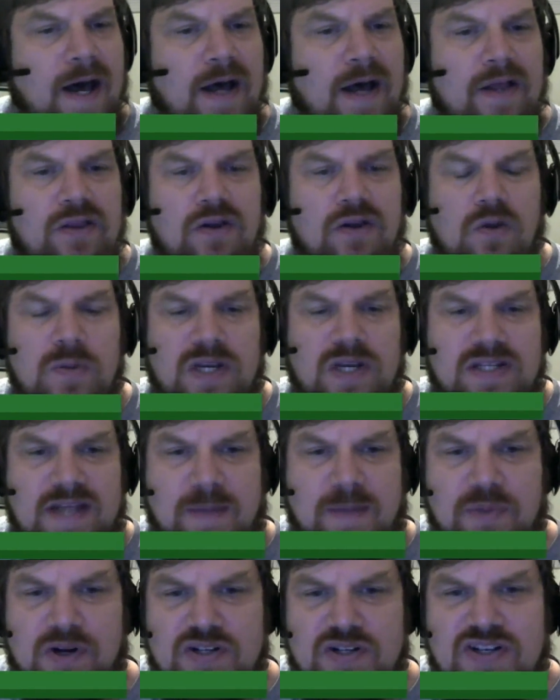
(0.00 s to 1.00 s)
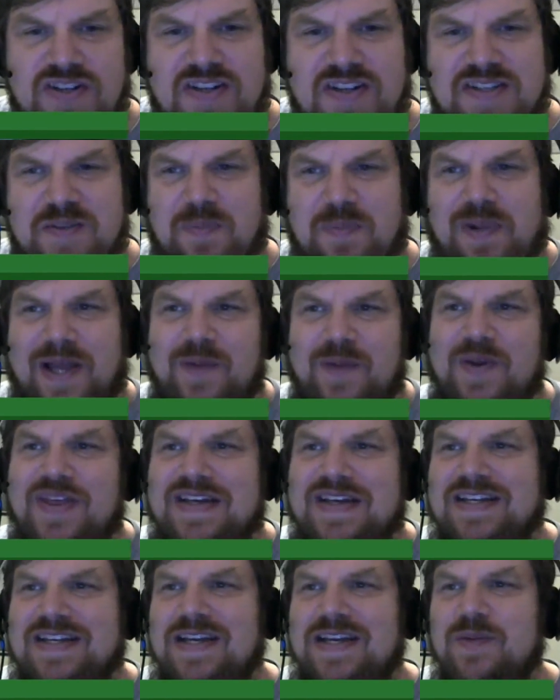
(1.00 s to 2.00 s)
No, because that person doesn't play with
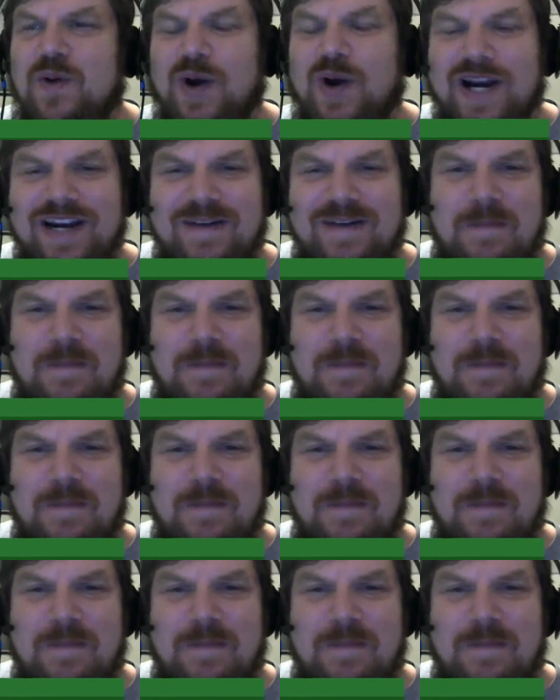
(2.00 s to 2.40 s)
us anymore.